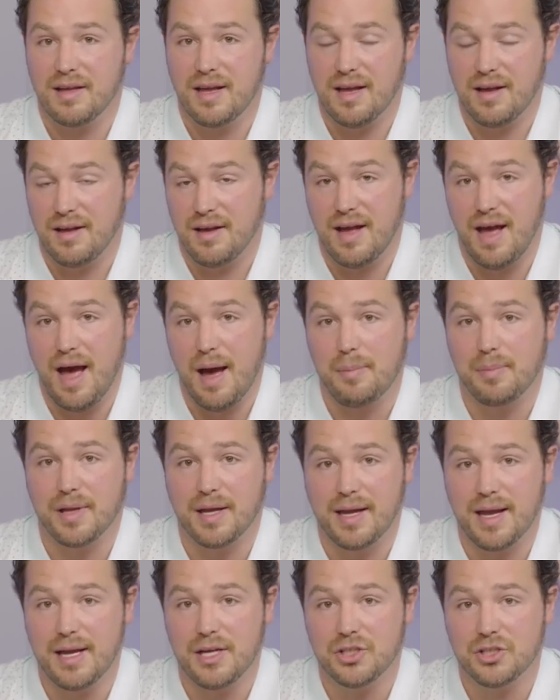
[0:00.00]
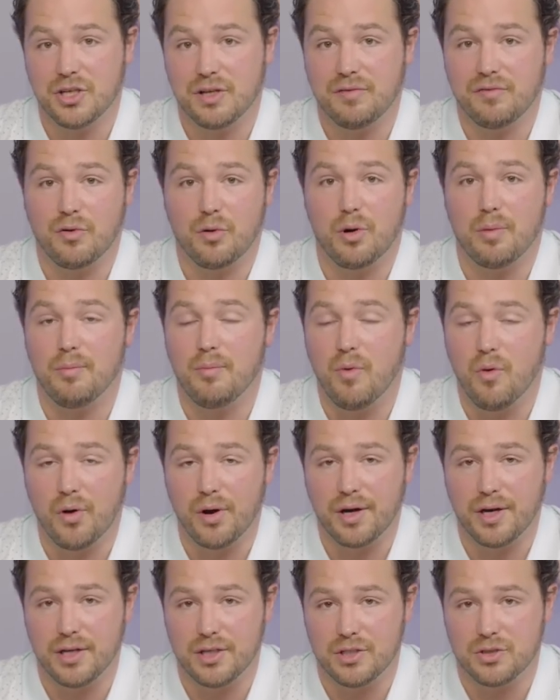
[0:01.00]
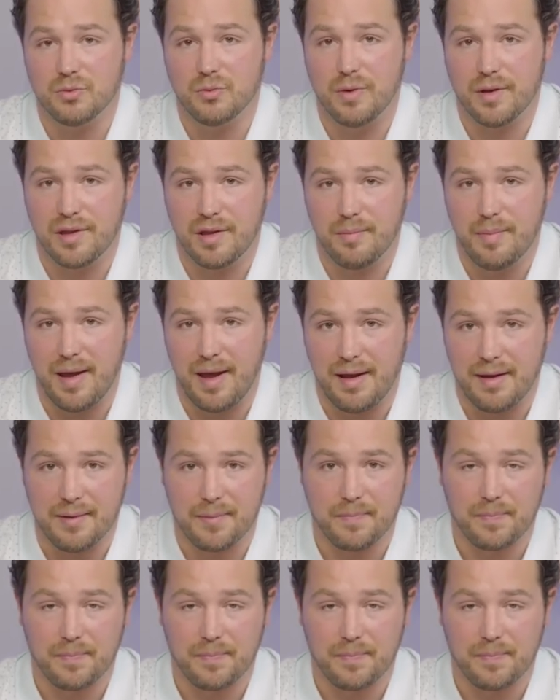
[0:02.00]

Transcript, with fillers: uh, application for a mortgage with a bank.